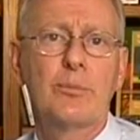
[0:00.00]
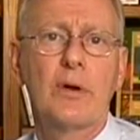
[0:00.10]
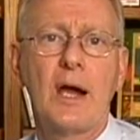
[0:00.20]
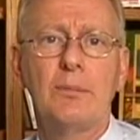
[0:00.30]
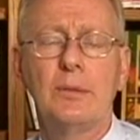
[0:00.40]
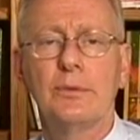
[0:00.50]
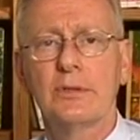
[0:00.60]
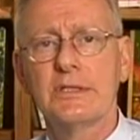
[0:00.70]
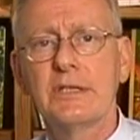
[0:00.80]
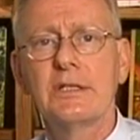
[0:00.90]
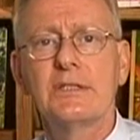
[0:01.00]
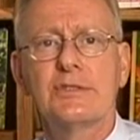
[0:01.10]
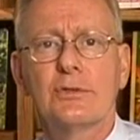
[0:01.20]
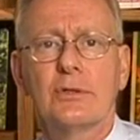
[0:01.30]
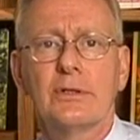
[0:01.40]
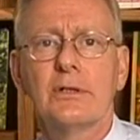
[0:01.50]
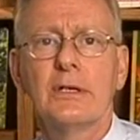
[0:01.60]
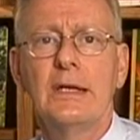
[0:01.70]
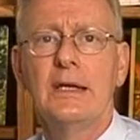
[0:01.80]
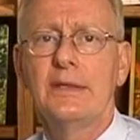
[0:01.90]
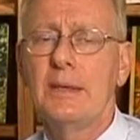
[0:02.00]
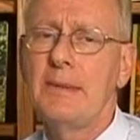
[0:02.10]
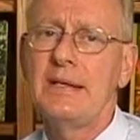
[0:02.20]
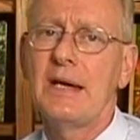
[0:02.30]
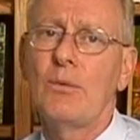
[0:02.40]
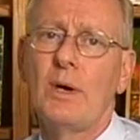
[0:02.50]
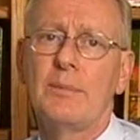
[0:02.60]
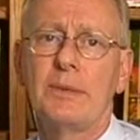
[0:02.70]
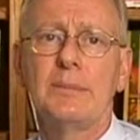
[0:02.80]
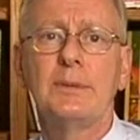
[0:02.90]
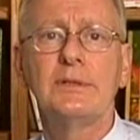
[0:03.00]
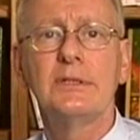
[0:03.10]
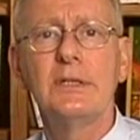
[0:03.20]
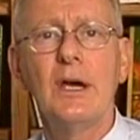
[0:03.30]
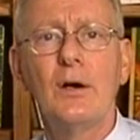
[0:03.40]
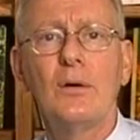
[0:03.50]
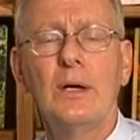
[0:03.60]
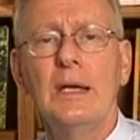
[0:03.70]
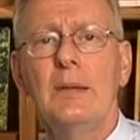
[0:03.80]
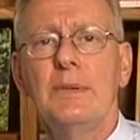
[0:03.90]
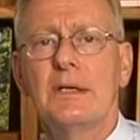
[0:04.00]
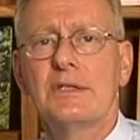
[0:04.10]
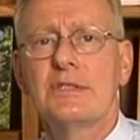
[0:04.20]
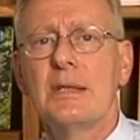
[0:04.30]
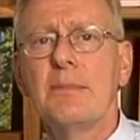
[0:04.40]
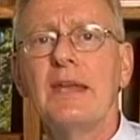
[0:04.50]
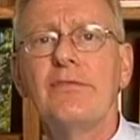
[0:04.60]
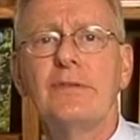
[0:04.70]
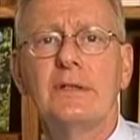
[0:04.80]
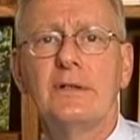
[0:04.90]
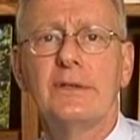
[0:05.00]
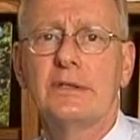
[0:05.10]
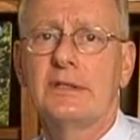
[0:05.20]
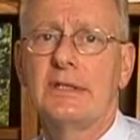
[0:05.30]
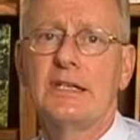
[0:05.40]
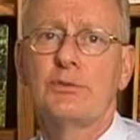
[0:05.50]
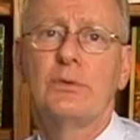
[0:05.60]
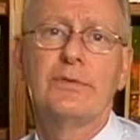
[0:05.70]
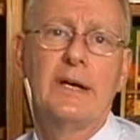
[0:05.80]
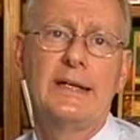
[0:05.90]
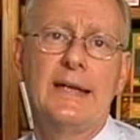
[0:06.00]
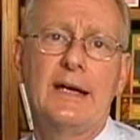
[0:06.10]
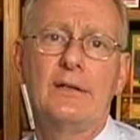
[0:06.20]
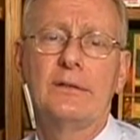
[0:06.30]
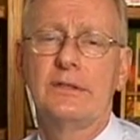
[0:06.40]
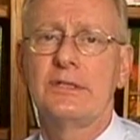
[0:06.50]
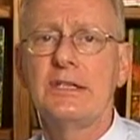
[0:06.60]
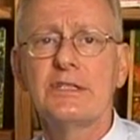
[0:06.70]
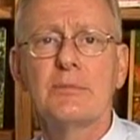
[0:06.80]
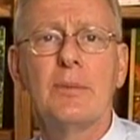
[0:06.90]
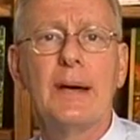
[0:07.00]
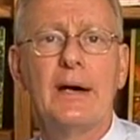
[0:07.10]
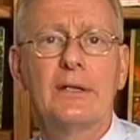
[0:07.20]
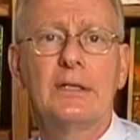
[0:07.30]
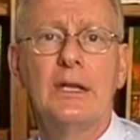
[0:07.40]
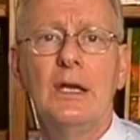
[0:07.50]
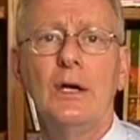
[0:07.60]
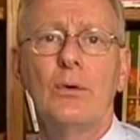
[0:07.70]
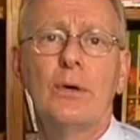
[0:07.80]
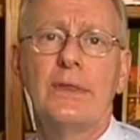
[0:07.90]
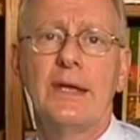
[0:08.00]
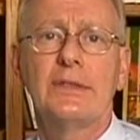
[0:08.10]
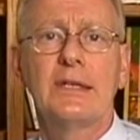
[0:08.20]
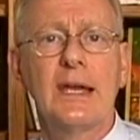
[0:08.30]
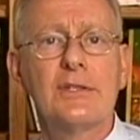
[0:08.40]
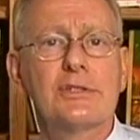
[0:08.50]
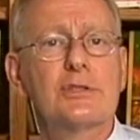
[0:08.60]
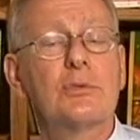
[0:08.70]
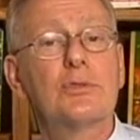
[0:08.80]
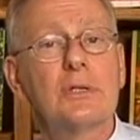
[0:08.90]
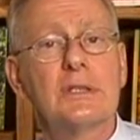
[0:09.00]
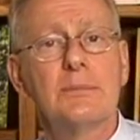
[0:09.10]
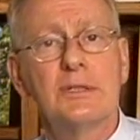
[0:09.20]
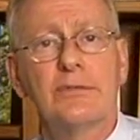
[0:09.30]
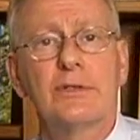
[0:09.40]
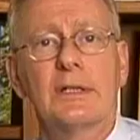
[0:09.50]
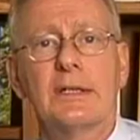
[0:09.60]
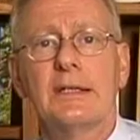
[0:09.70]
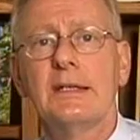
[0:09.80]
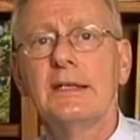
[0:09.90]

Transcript: problem or a tic disorder, they may not want people to know because they may feel that the kids will find out and tease them about it, or that the counselors will treat them differently.